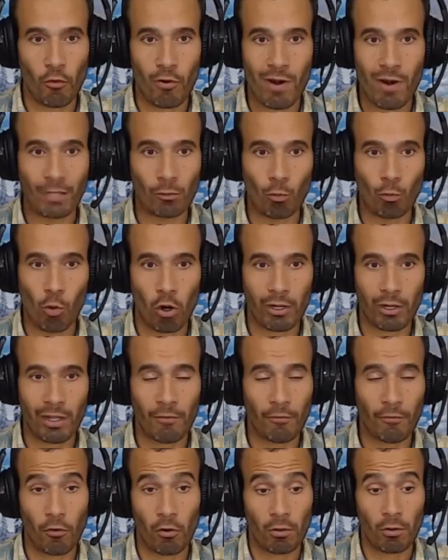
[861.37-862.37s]

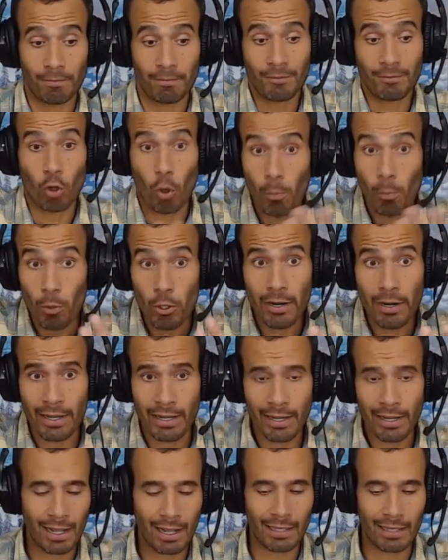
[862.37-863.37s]
networking, for
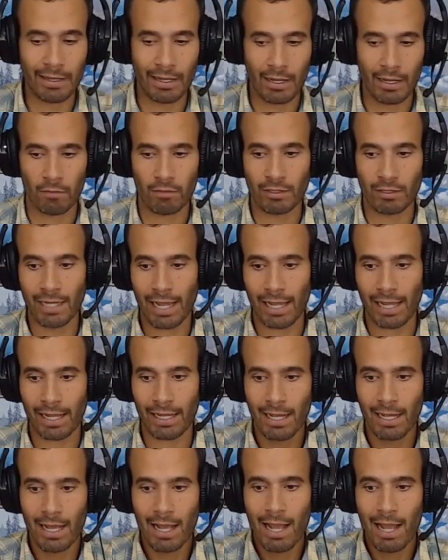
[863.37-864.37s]
community at the end of the day.
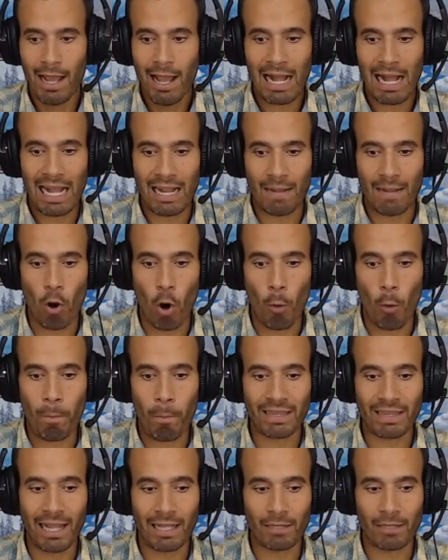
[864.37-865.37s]
I am
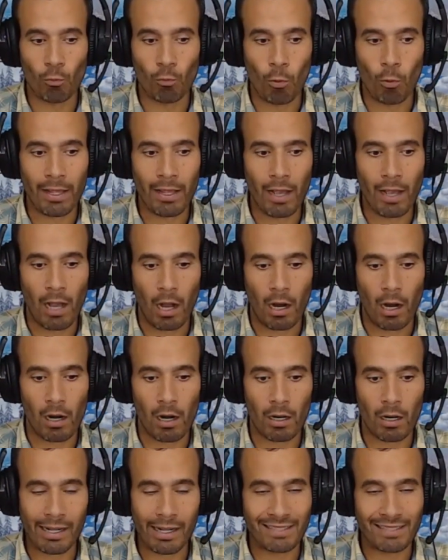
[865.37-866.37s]
hoping that we
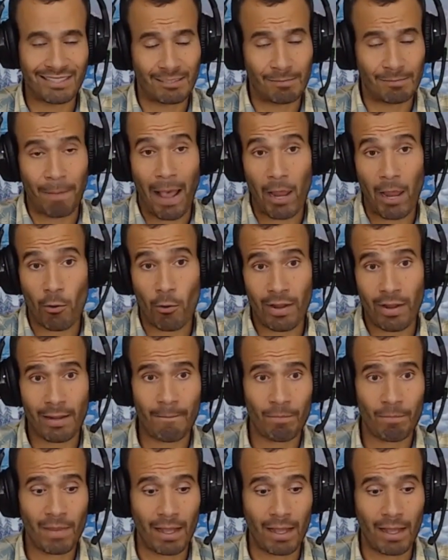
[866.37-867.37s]
are
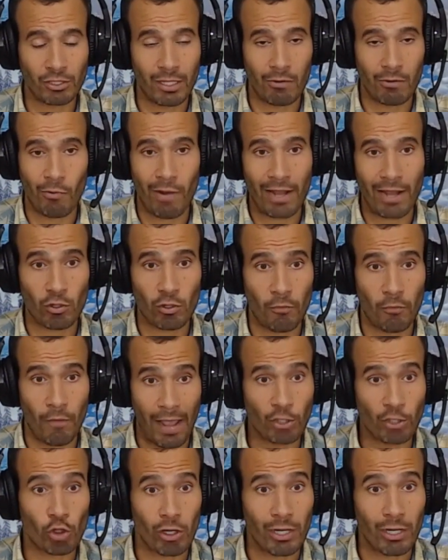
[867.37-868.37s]
inspiring a generation of
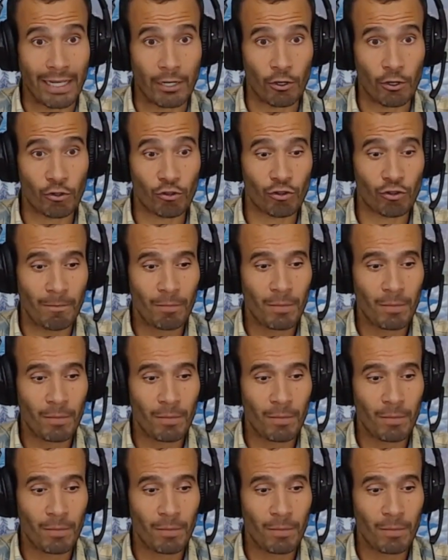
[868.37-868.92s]
HR leaders